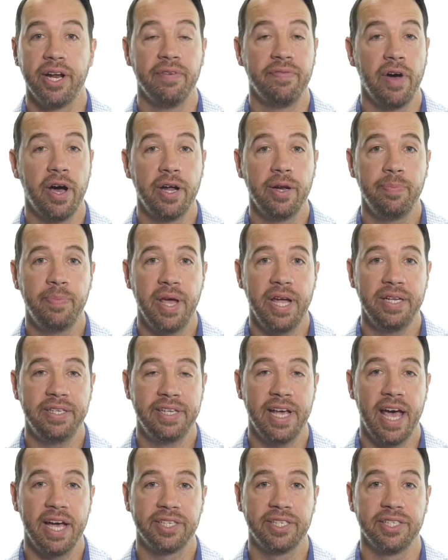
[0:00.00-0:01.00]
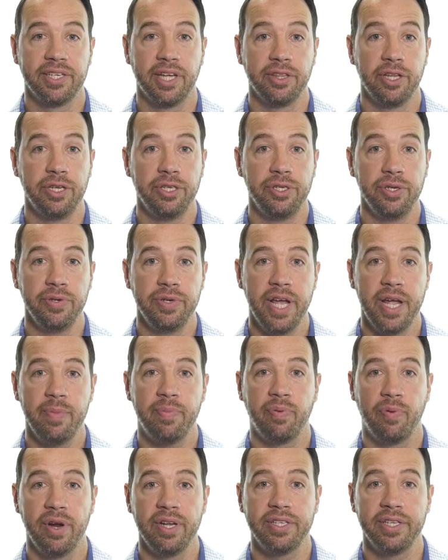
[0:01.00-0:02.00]
of unpaid taxes on the due date
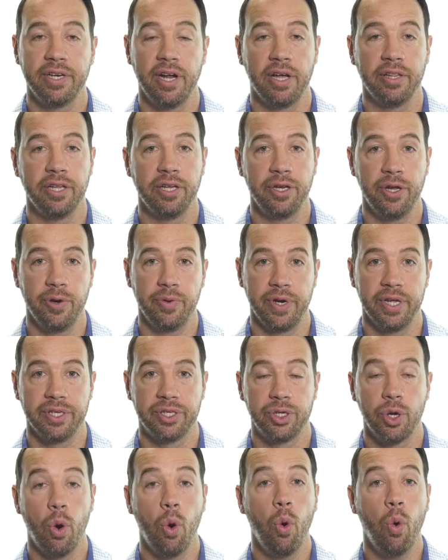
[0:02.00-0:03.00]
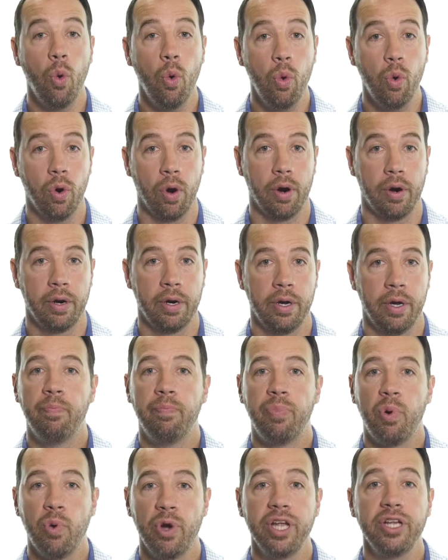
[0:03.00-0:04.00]
printed on the notice, or
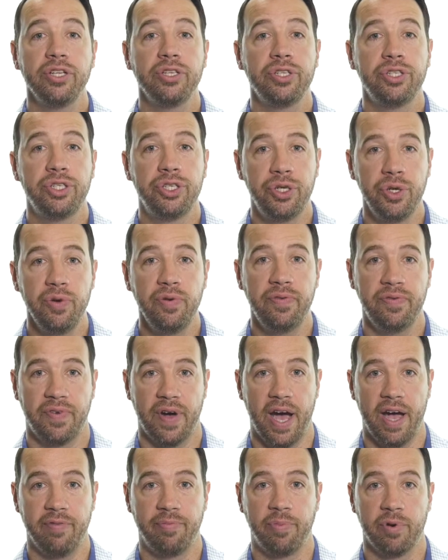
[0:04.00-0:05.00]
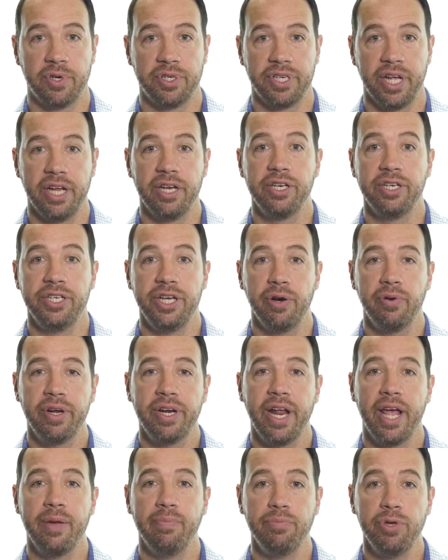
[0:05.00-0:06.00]
0.25%
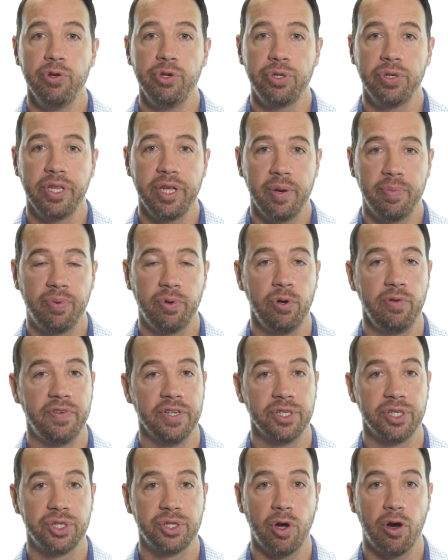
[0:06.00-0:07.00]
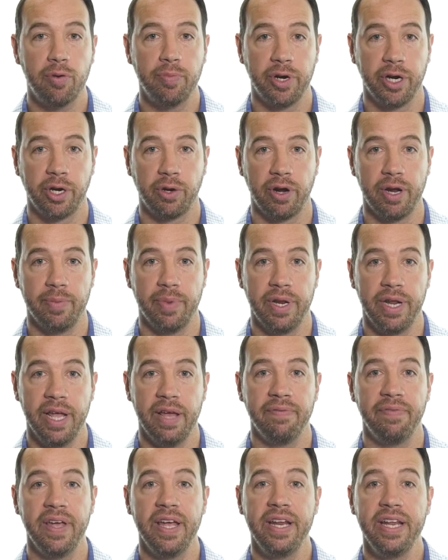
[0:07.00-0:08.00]
during a mutually approved installment agreement
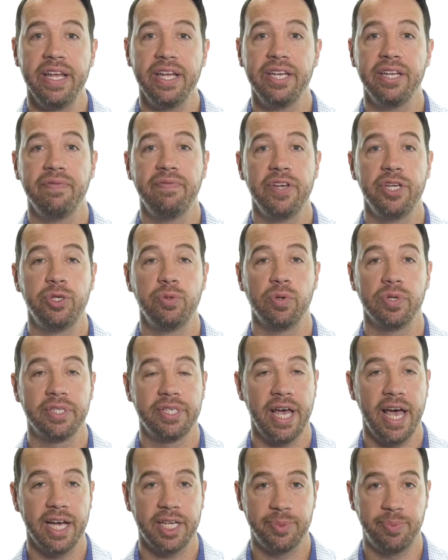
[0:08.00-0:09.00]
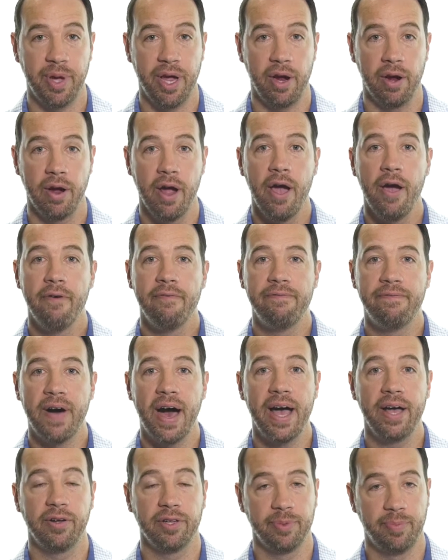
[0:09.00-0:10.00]
if any individual taxpayer
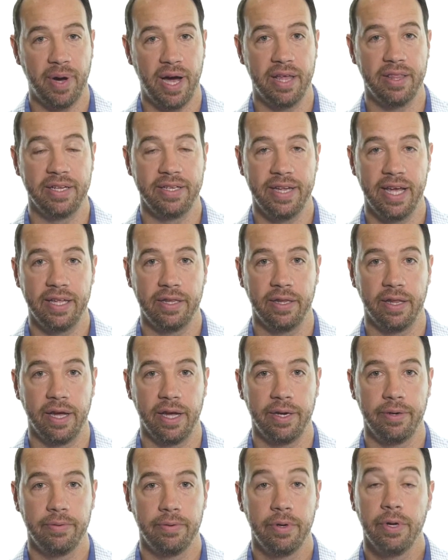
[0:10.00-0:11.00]
filed by the deadline,